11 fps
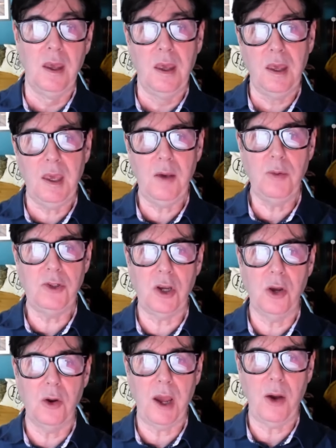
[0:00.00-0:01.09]
Here we
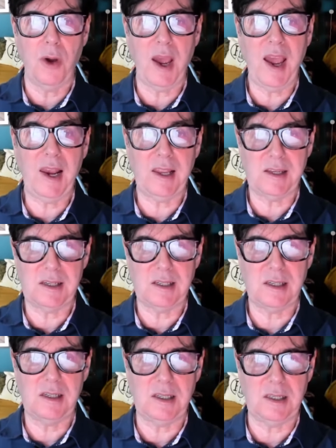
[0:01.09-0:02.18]
show how Alice at
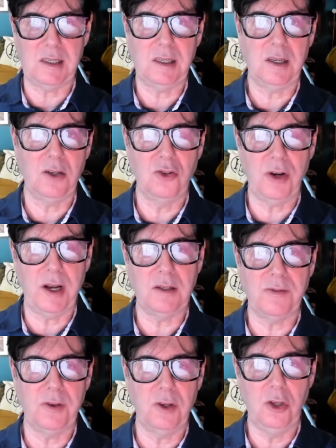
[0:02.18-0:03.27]
Citi can
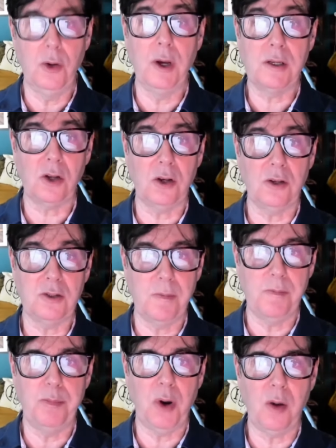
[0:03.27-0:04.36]
transfer U S dollars to
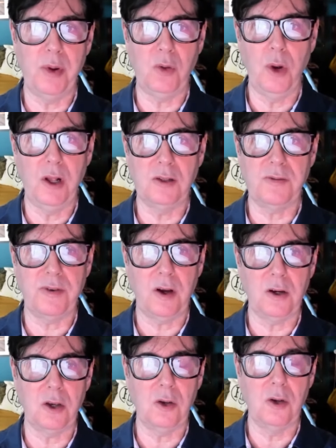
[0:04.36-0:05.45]
Bob at Wells
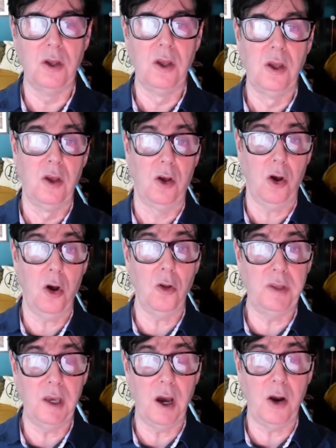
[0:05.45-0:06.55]
Fargo
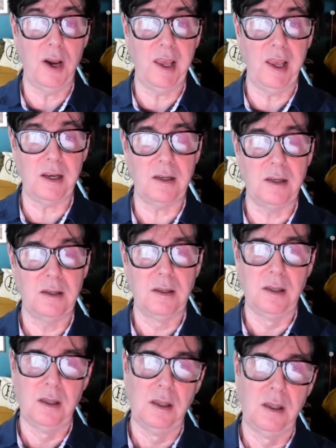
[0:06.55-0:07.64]
on the R L N.
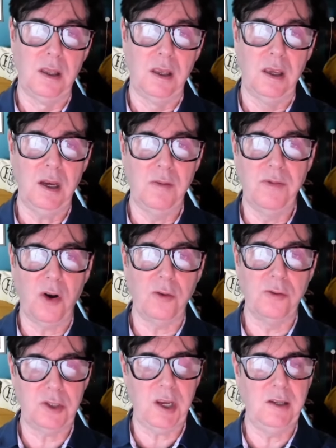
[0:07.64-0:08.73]
It
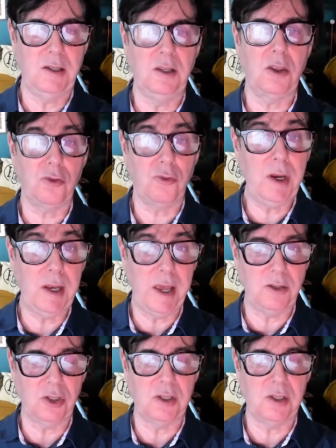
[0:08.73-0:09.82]
involves changing three
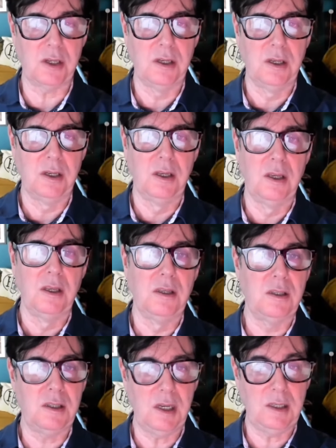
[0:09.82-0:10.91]
ledgers,
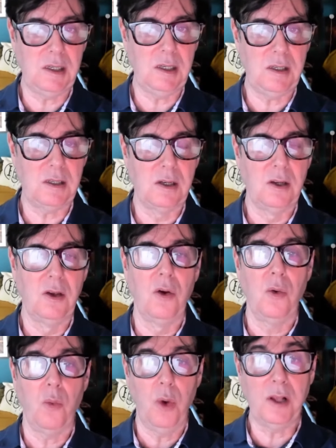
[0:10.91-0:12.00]
Citi's,
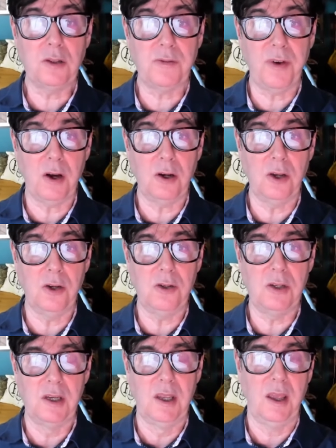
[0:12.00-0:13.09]
Wells
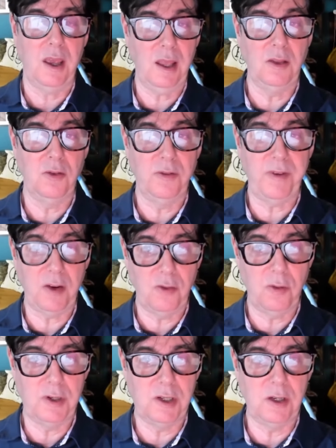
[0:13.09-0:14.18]
Fargo's, and the
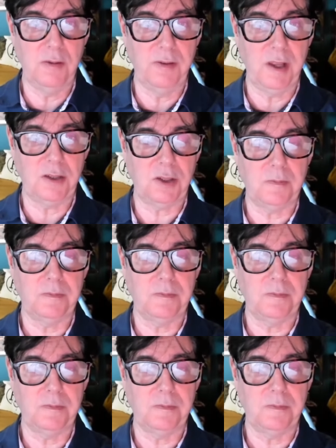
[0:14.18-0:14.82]
Federal Reserve ledger.